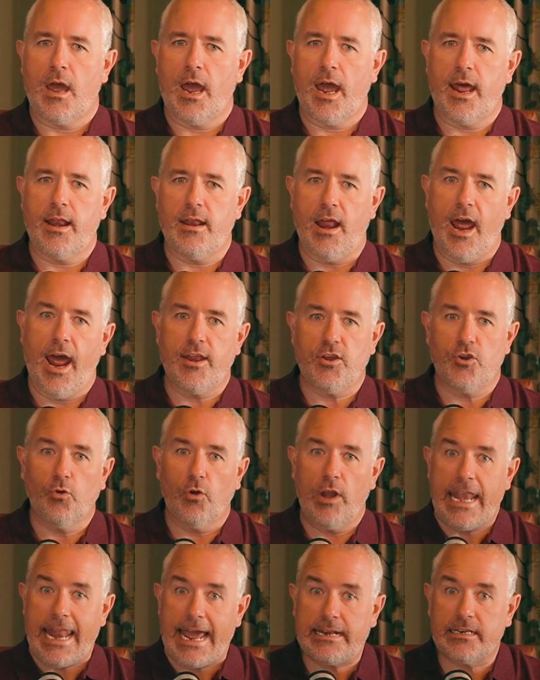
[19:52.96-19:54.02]
And you're
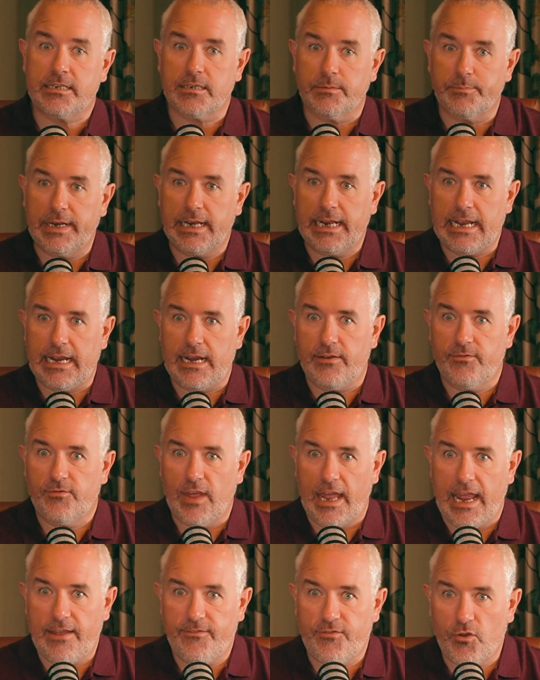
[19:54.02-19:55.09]
led to believe
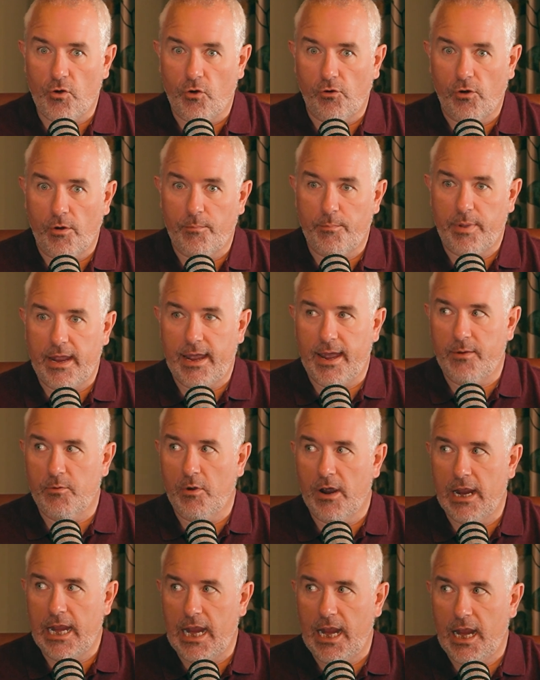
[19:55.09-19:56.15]
that if you're on
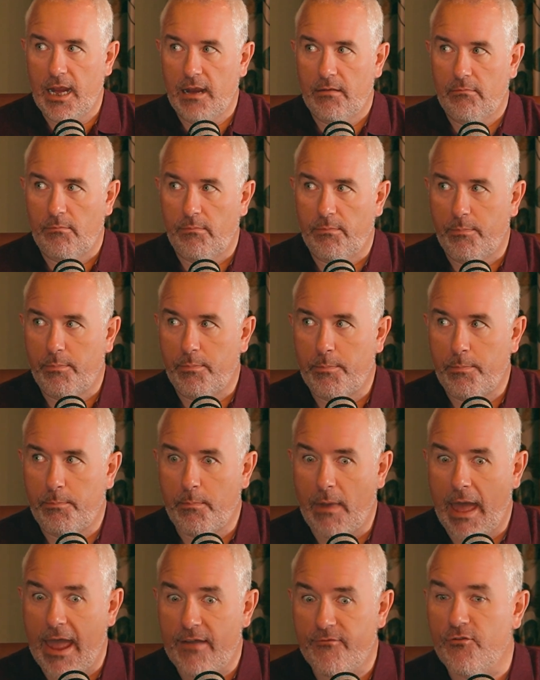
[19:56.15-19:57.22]
PAYE,
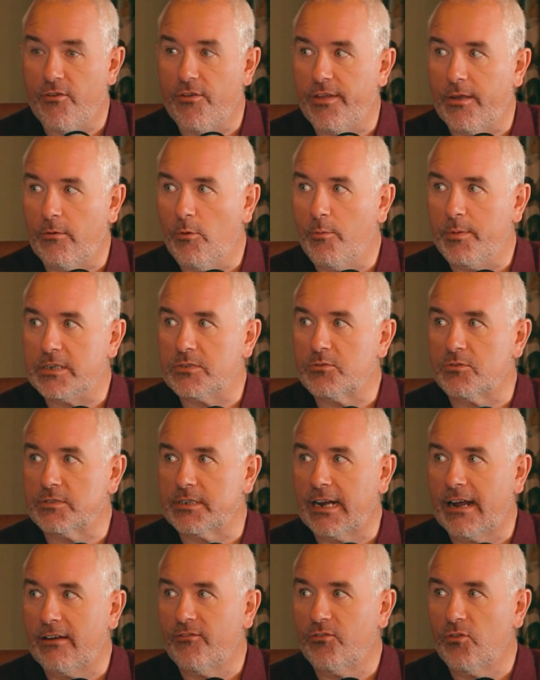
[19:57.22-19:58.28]
everything will be
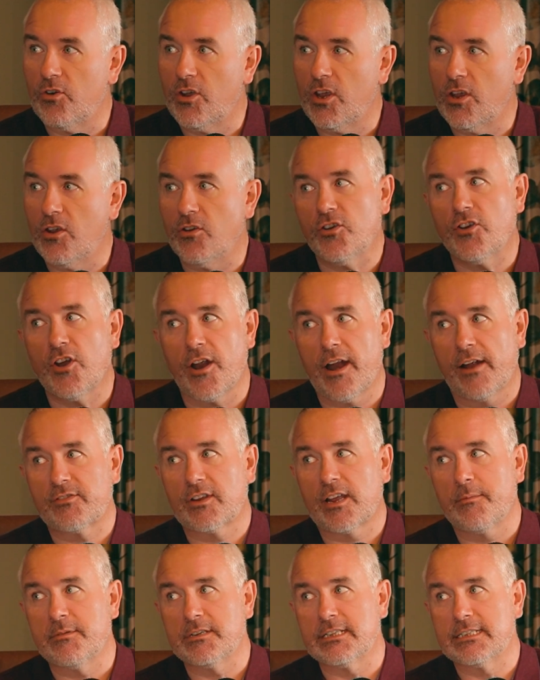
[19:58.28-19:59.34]
sorted out for you. You don't have to
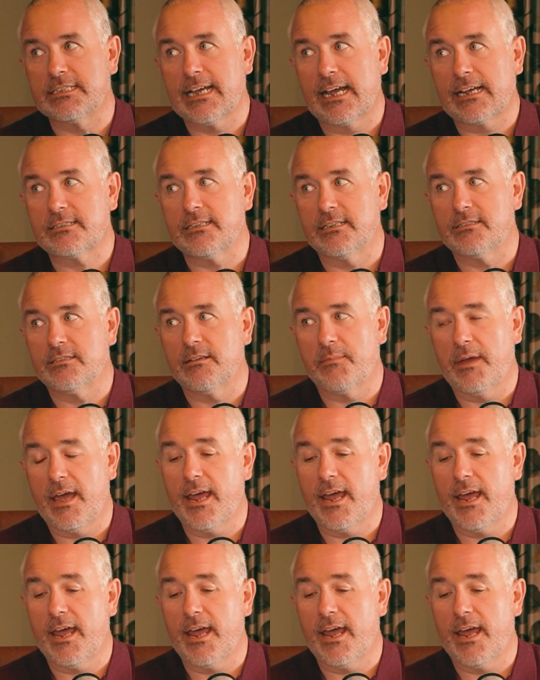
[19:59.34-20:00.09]
come into the tax system.